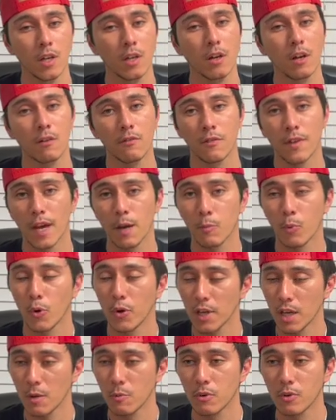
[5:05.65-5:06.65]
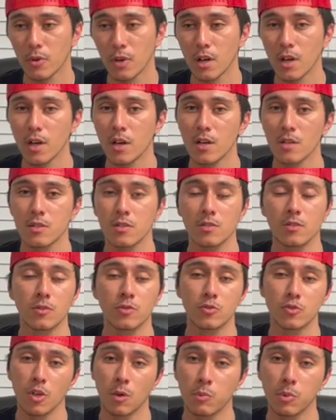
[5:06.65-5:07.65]
If that point came across,
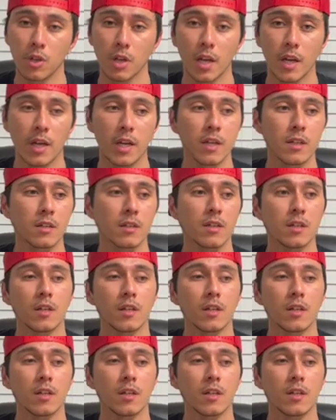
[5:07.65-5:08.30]
drop a like.